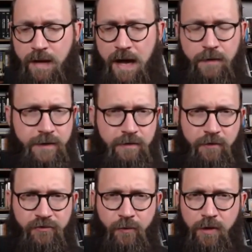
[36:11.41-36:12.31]
how the
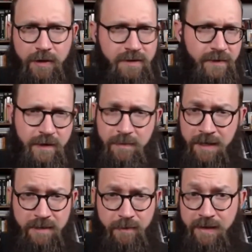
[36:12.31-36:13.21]
universe works, not that I'm
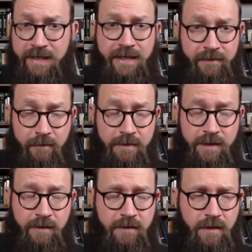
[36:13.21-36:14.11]
an expert in any of those
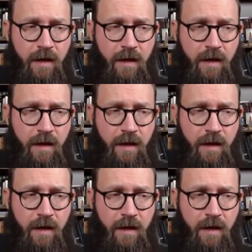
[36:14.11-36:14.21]
things,